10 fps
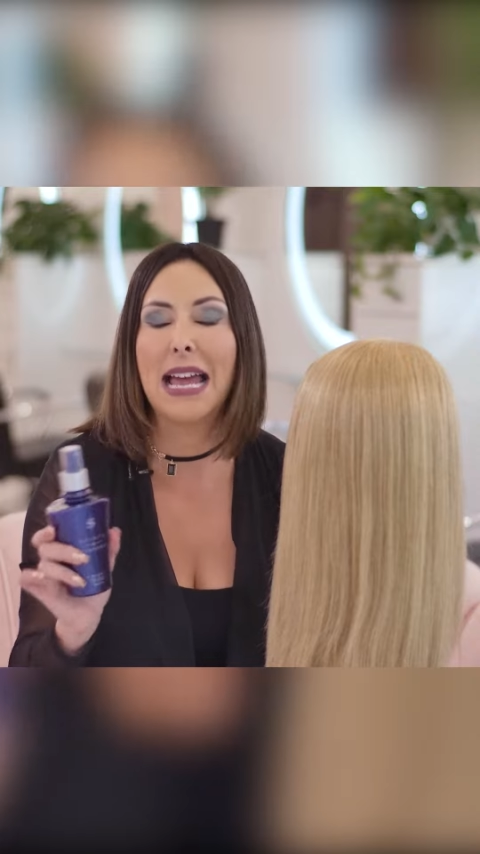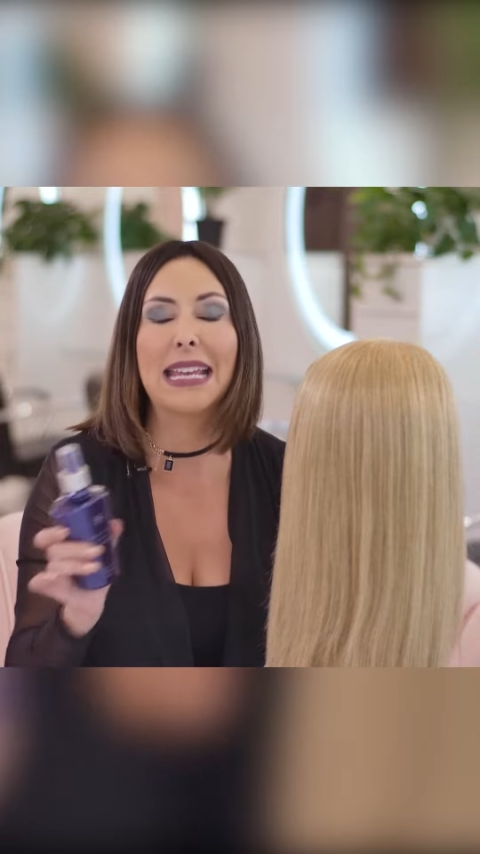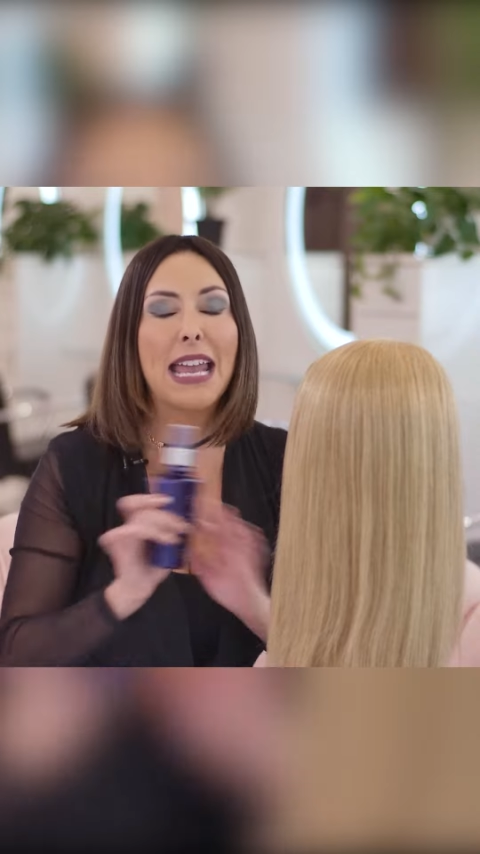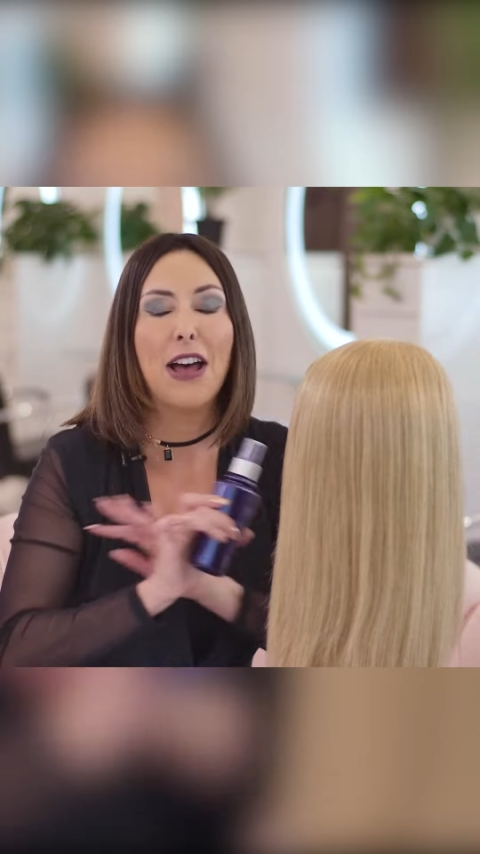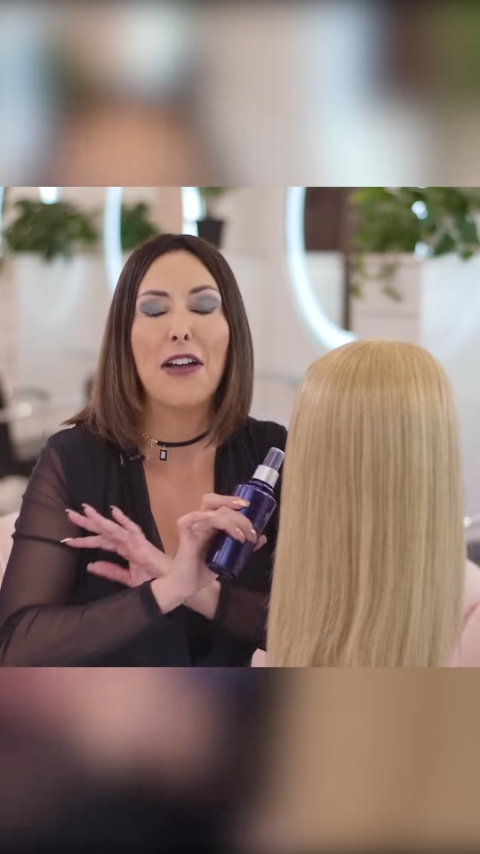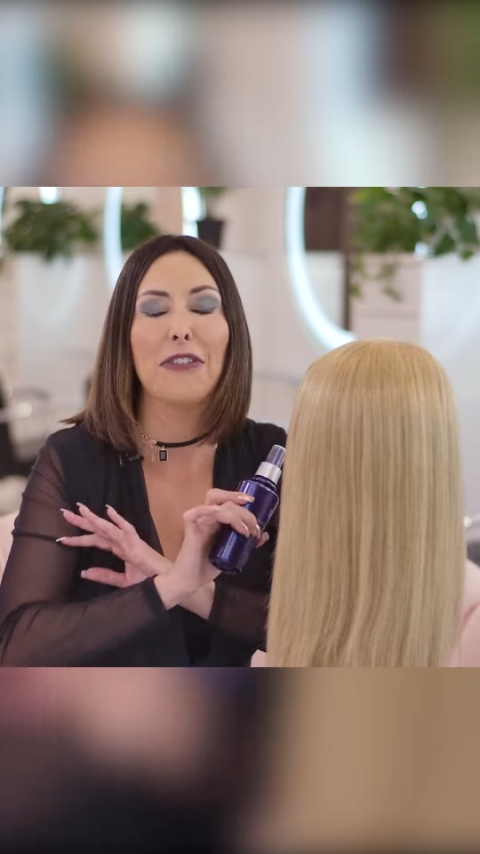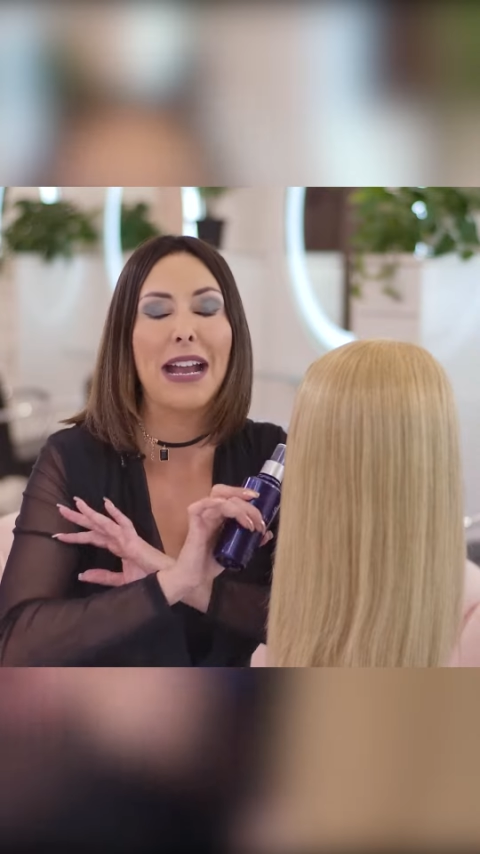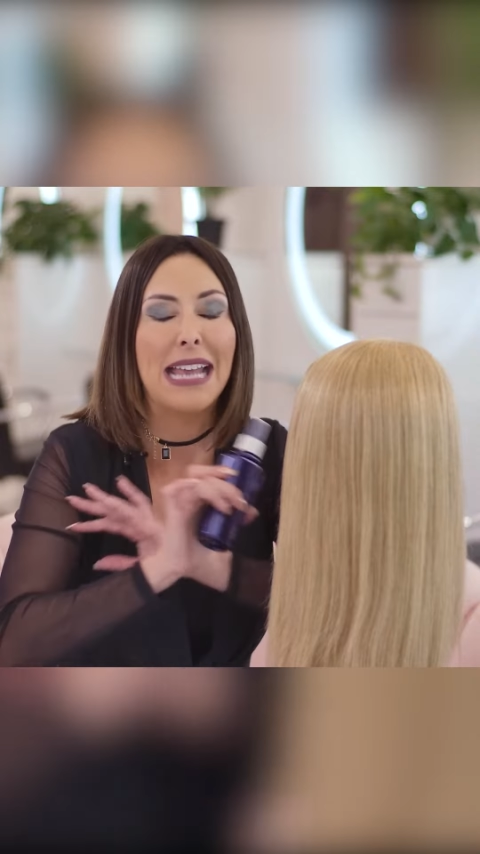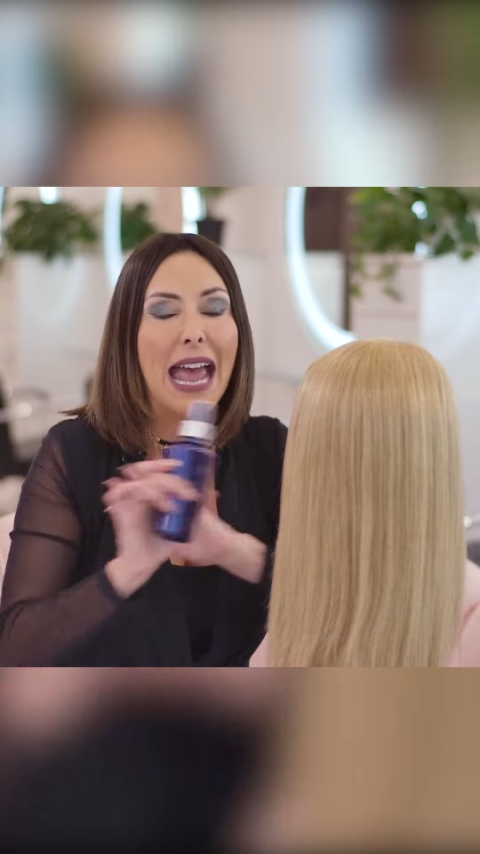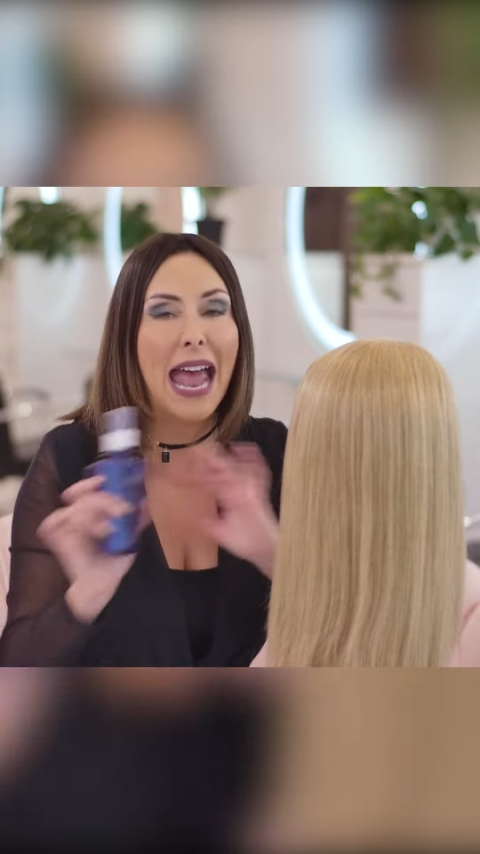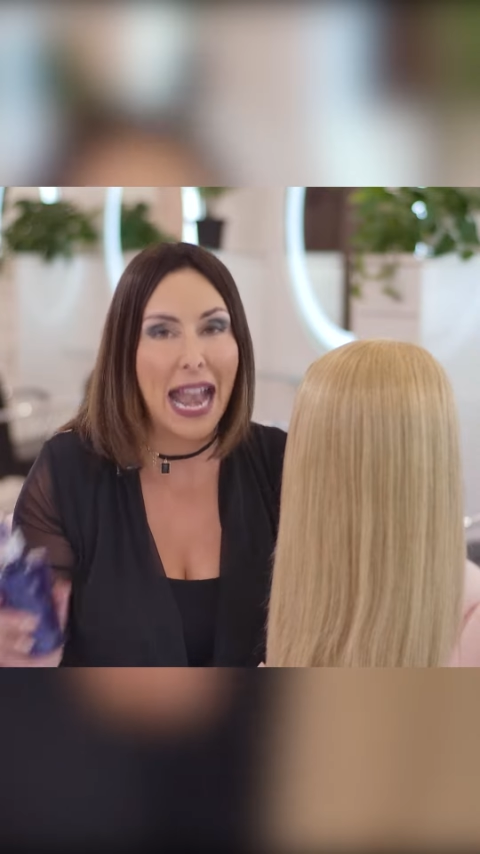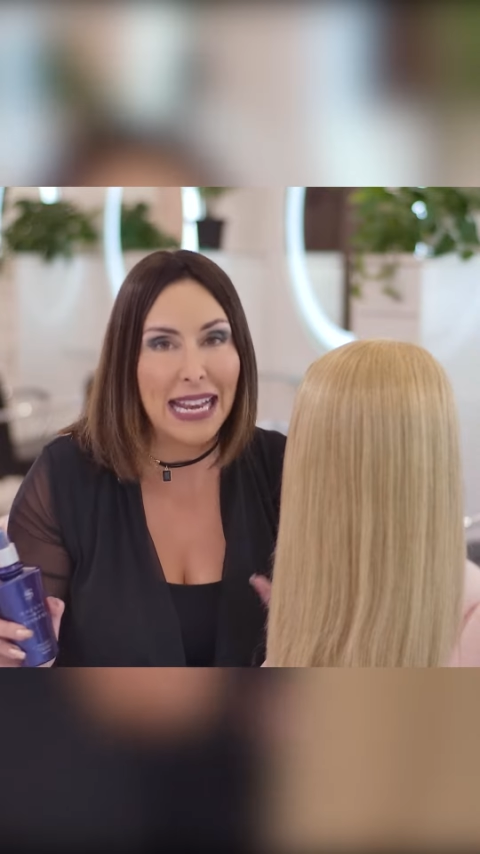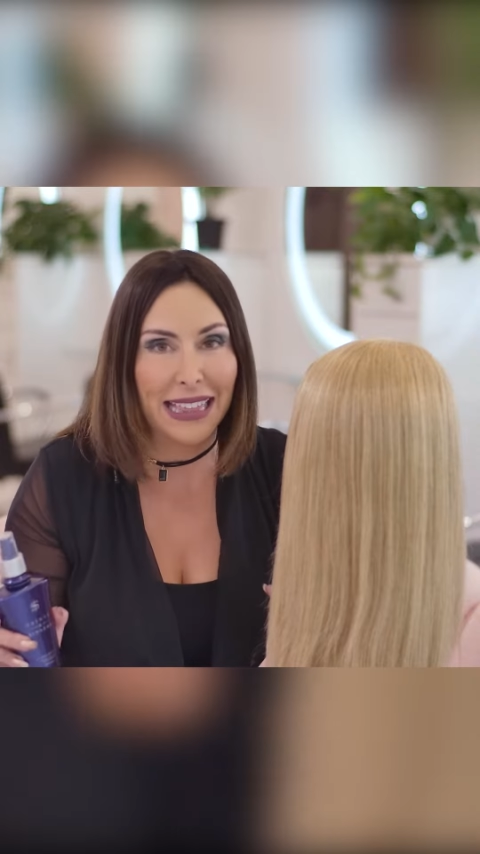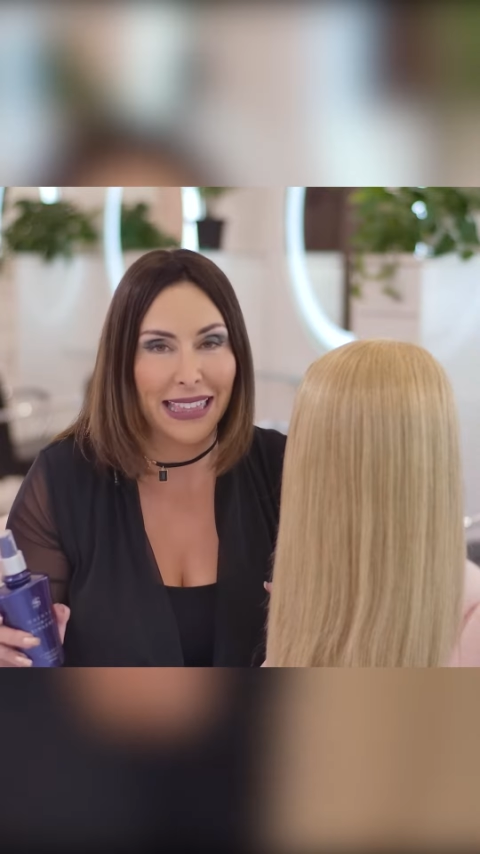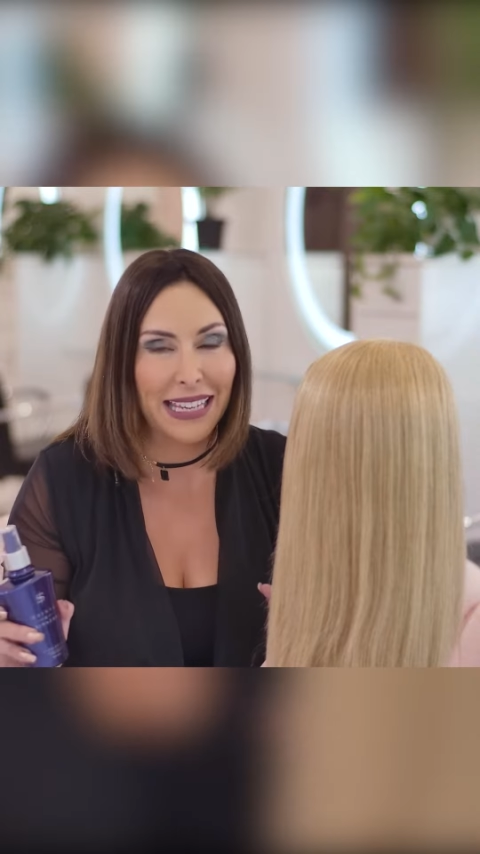I cannot find
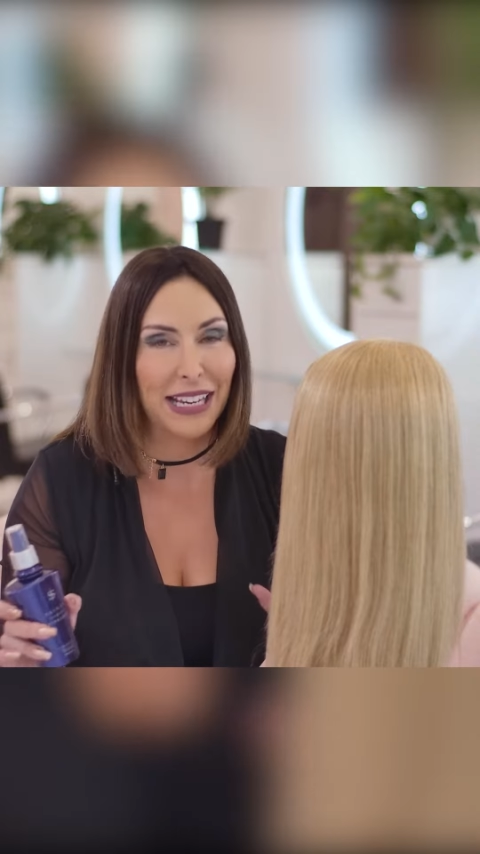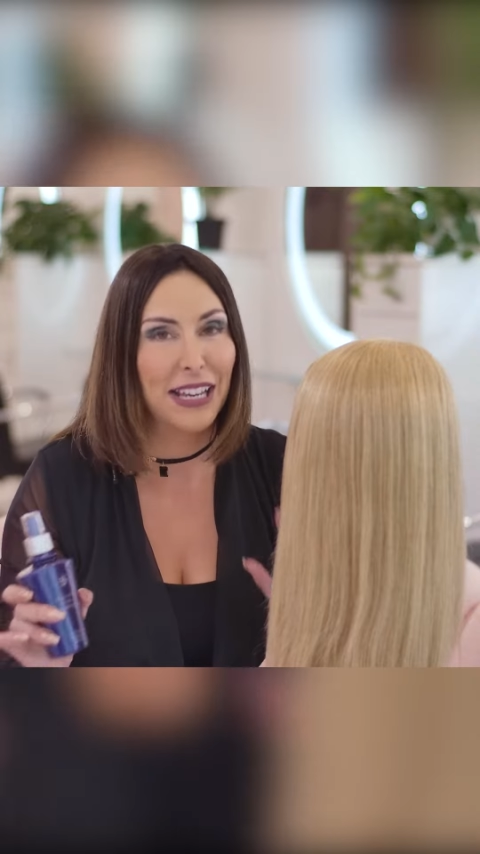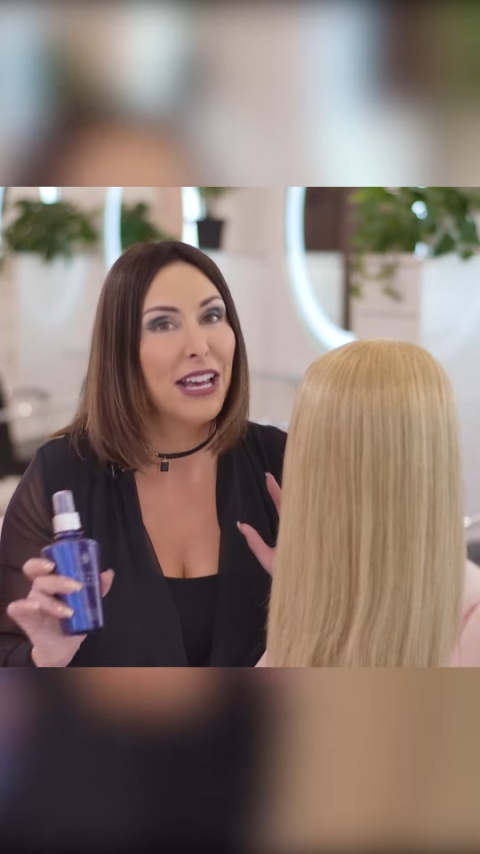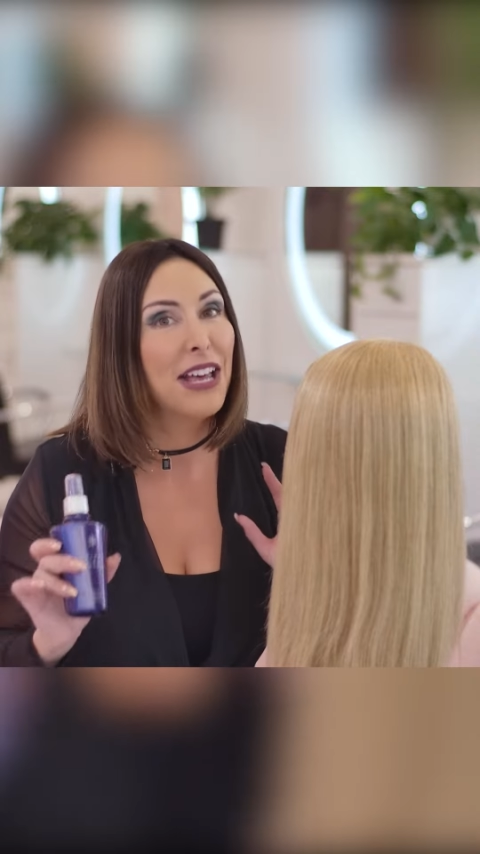anything